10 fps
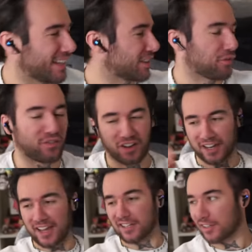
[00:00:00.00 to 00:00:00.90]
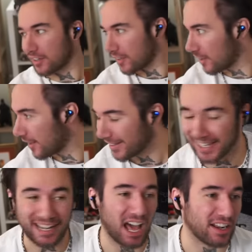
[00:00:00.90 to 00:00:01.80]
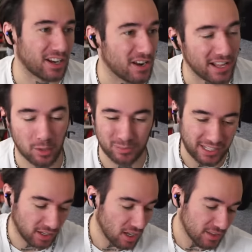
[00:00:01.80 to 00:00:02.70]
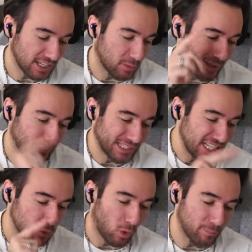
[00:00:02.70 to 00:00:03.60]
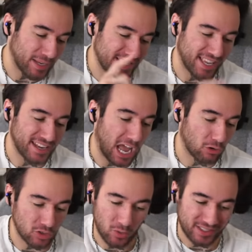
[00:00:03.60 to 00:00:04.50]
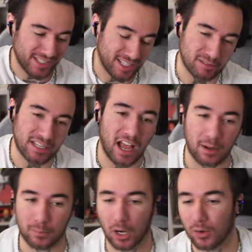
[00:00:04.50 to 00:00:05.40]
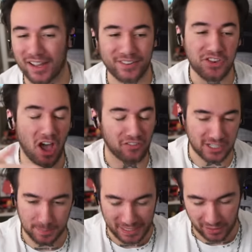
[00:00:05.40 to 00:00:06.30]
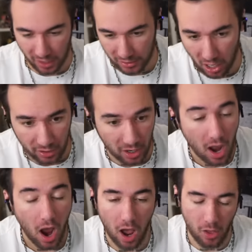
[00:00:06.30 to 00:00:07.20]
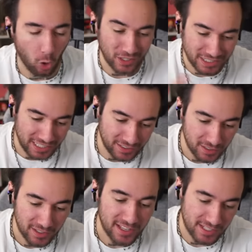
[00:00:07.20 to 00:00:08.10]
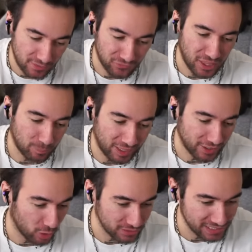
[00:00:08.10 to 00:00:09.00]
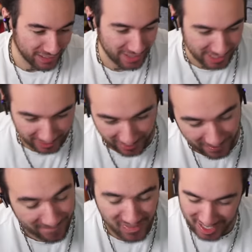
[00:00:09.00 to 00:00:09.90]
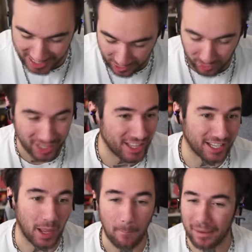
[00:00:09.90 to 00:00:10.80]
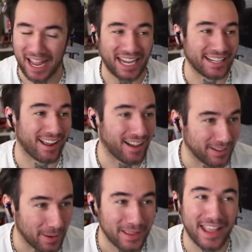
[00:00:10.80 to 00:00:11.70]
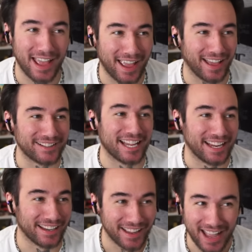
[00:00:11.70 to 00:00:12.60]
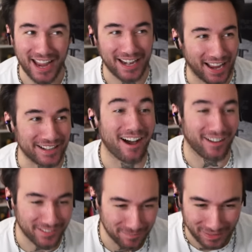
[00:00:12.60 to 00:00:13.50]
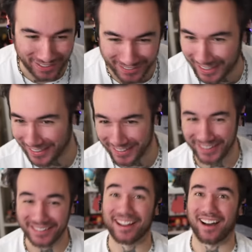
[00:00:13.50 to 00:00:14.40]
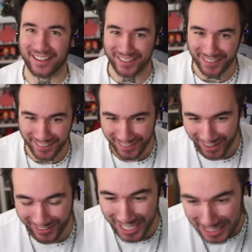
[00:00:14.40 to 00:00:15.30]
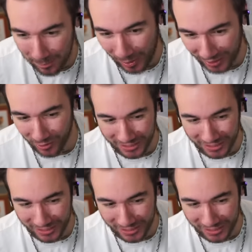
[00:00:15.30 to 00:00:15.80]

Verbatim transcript: Get the fuck out of here. Get out of here. They could play they could play Bleach, One Piece, and Naruto at the same time, bro. Nothing's beating Hunter Hunter. Uh, only thing is if they play Code Geass again. That's the only thing. But ain't nothing. Yeah, yeah, D. Ain't, ain't nothing beating D. Nothing. Unless they play Code